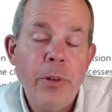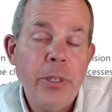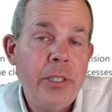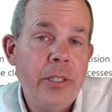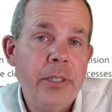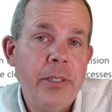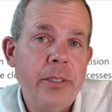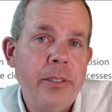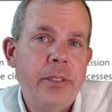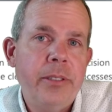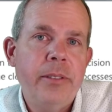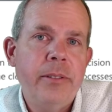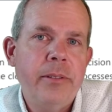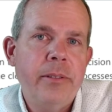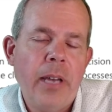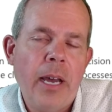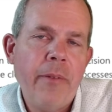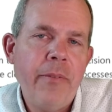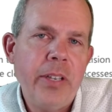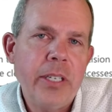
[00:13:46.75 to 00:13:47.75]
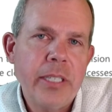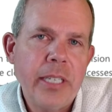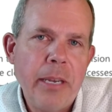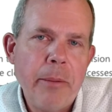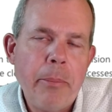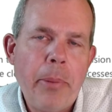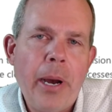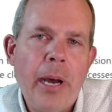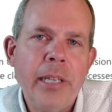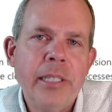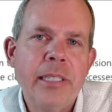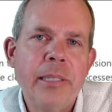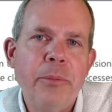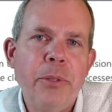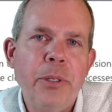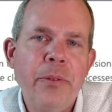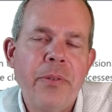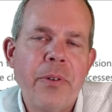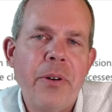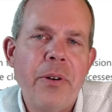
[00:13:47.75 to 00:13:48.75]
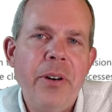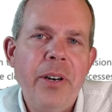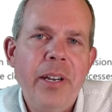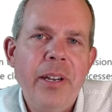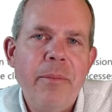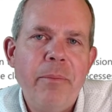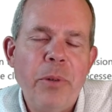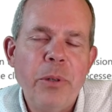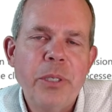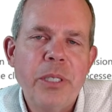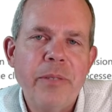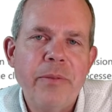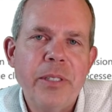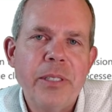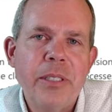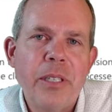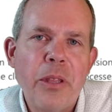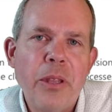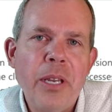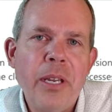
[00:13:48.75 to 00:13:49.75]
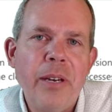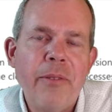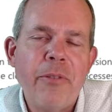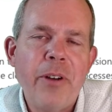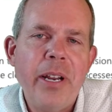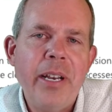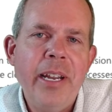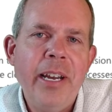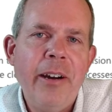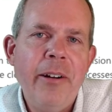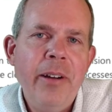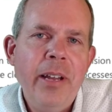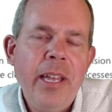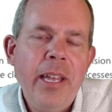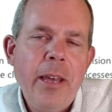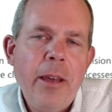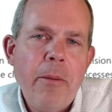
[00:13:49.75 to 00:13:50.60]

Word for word: which is obviously impossible for most of us to think of right now,